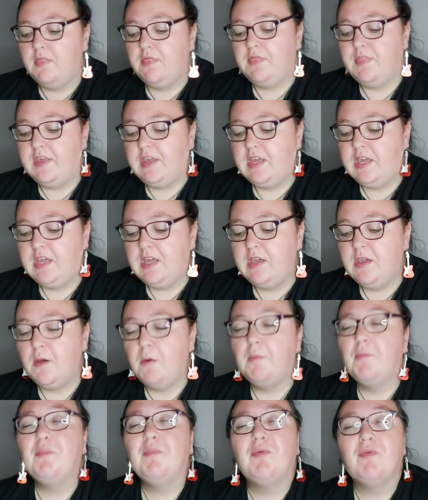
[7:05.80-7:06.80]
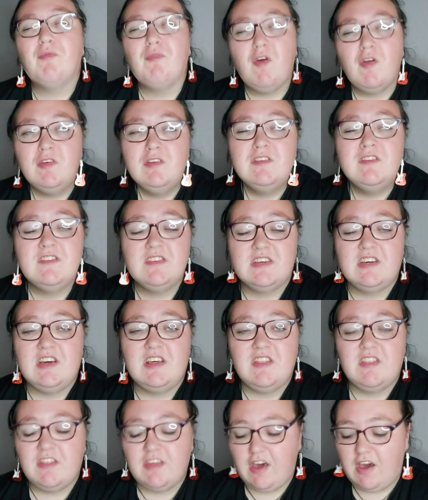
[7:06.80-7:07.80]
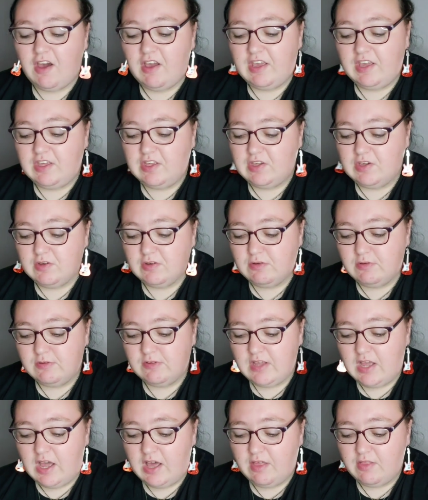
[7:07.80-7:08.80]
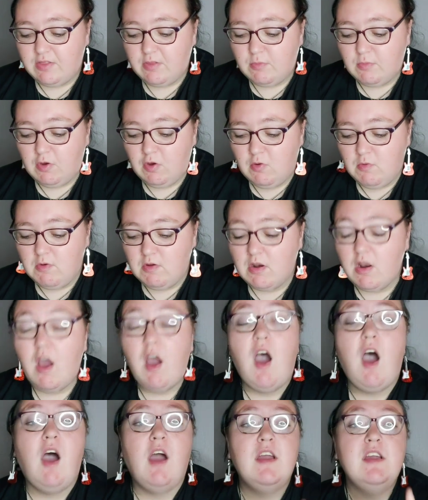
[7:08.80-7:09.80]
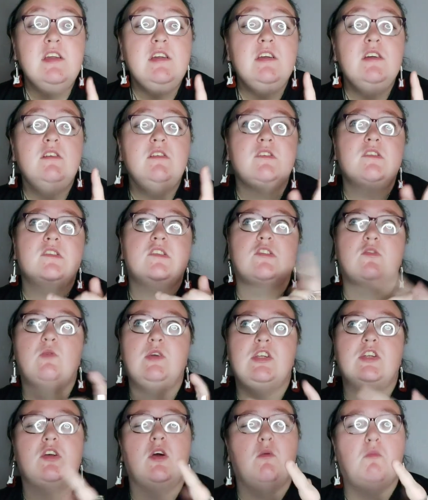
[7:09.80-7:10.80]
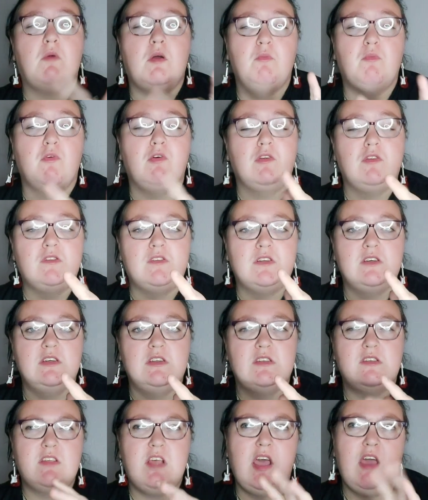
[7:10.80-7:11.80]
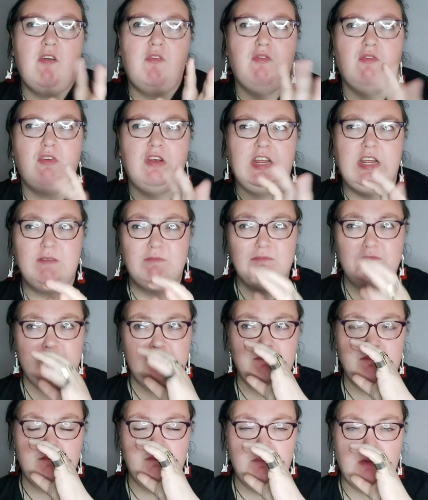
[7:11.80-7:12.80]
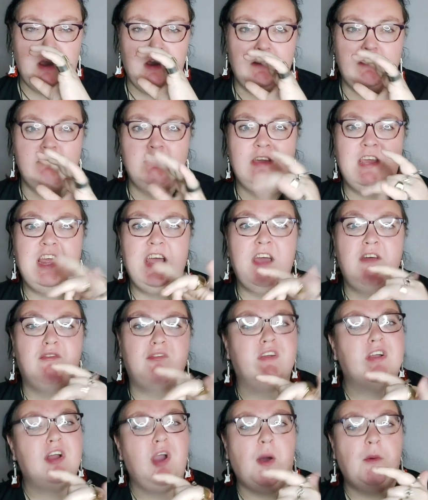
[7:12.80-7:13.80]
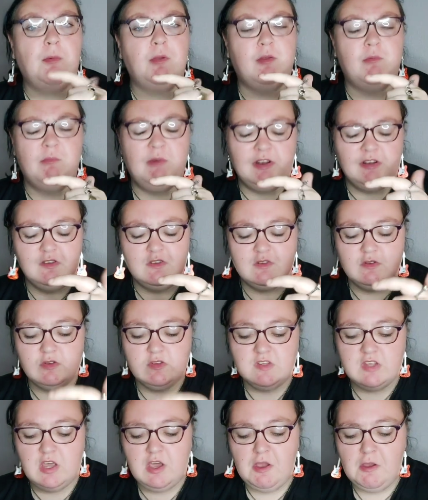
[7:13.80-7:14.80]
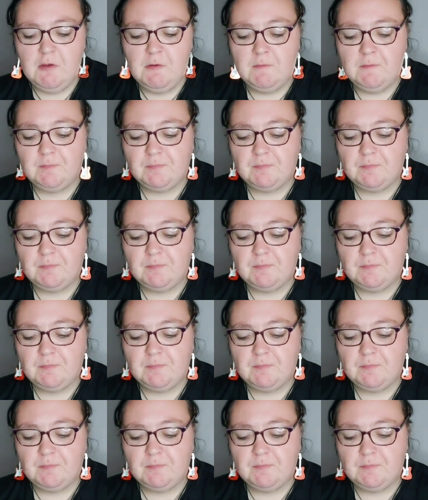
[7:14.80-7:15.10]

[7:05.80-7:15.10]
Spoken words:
The bronzer that I use at the moment, I switch up my bronzers every couple of months or so.